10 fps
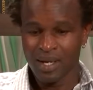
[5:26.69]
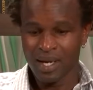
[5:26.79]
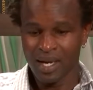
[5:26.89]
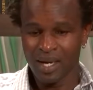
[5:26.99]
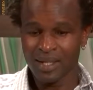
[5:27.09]

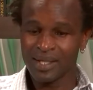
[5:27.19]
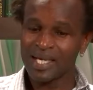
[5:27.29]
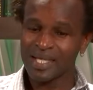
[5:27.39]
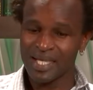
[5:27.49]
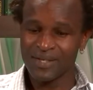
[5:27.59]
And
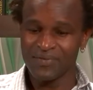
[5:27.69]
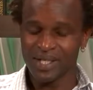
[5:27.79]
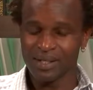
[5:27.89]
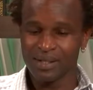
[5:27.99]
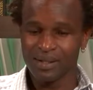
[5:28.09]
that
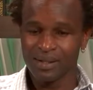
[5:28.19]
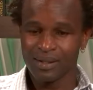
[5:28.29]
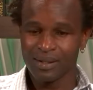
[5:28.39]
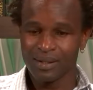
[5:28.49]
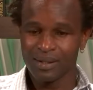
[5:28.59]
evening,
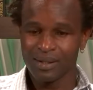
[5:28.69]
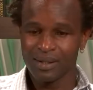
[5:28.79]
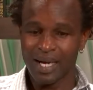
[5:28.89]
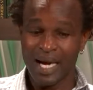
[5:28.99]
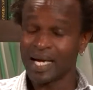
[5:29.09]

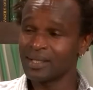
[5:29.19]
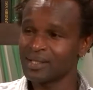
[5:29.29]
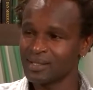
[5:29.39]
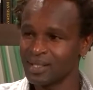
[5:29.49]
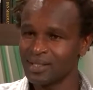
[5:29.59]
I had
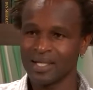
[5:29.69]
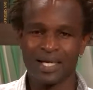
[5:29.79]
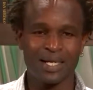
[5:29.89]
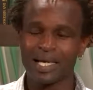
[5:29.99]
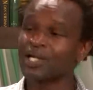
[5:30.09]
this idea,
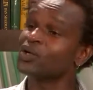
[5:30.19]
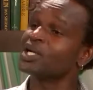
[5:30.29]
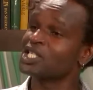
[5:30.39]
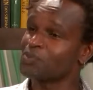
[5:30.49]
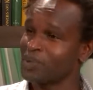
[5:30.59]
and I cannot
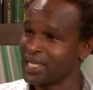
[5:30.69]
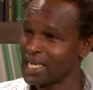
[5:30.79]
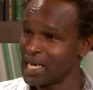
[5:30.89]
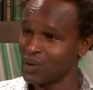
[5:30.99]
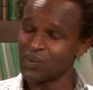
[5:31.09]
explain
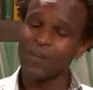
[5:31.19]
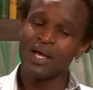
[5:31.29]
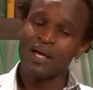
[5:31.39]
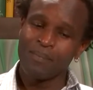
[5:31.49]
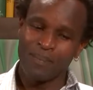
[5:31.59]
how,
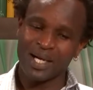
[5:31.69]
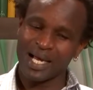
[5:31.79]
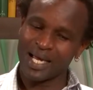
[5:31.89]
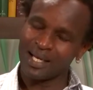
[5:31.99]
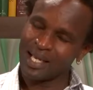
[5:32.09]
but
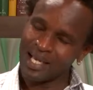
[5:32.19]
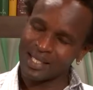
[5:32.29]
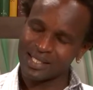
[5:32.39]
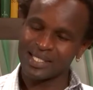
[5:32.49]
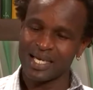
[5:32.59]
I
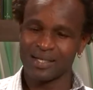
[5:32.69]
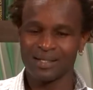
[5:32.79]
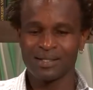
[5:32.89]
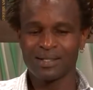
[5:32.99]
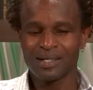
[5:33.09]
understand
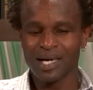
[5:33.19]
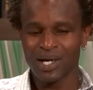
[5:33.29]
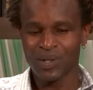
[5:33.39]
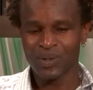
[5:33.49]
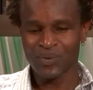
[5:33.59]

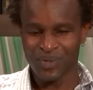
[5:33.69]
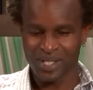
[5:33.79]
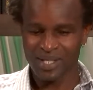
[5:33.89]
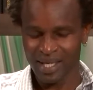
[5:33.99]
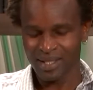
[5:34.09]
how
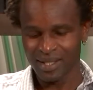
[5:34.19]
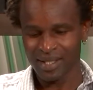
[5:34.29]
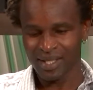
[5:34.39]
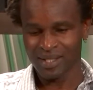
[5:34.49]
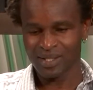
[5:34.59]
this
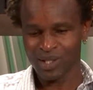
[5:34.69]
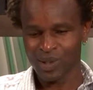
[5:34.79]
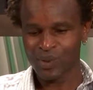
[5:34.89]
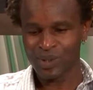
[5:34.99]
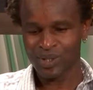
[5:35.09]
idea is
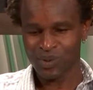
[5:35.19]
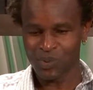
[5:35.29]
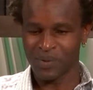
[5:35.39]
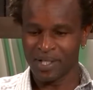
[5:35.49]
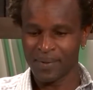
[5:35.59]
close to
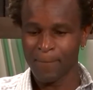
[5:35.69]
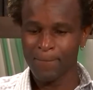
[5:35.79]
me.